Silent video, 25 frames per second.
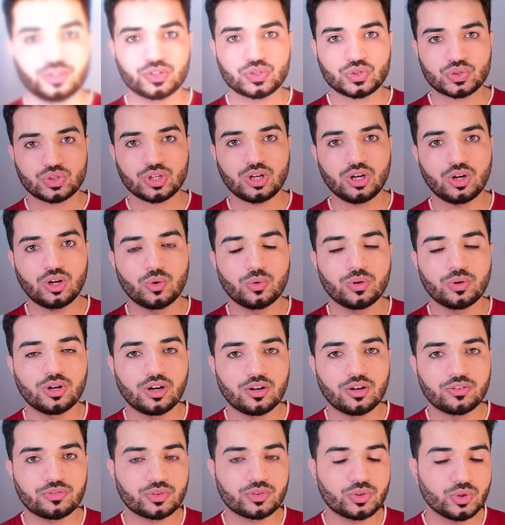So,
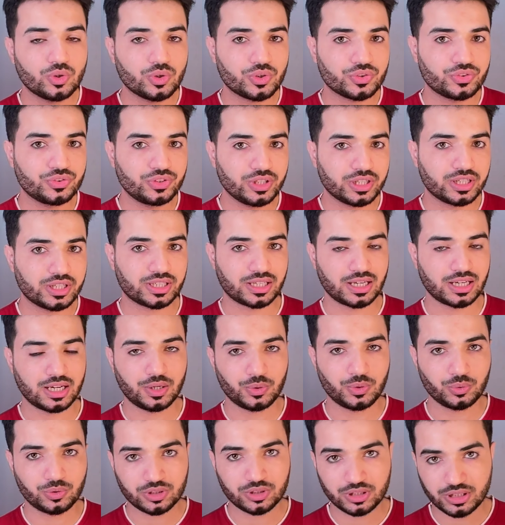of course, the
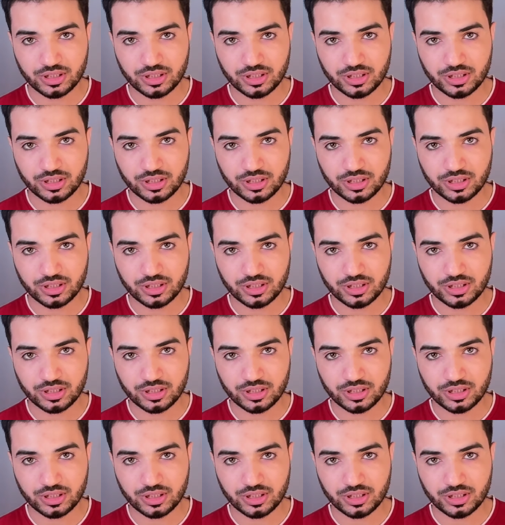crowd